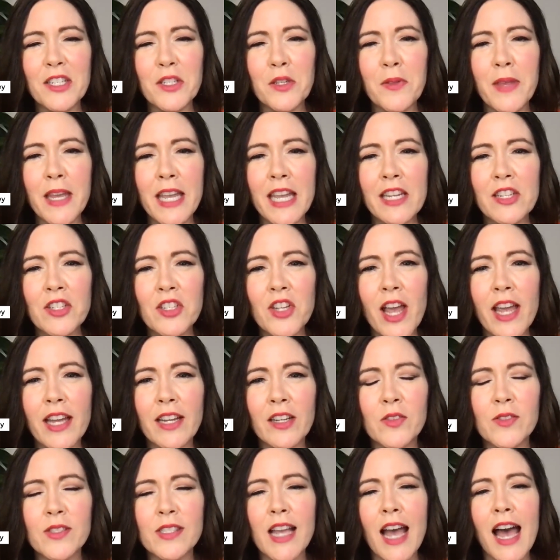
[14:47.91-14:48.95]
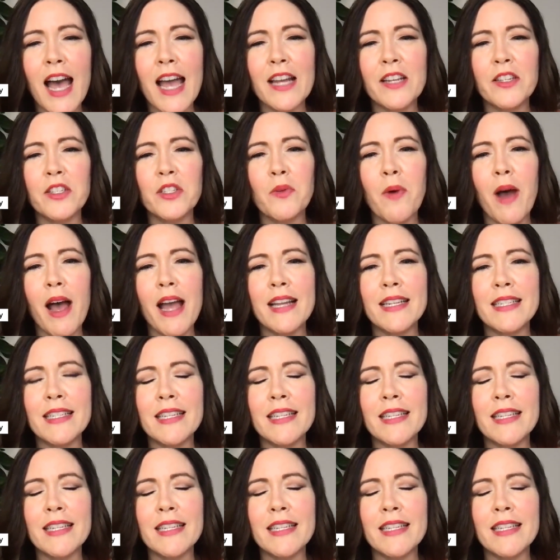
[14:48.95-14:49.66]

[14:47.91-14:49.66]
to the Hitchhiker's Guide to IT.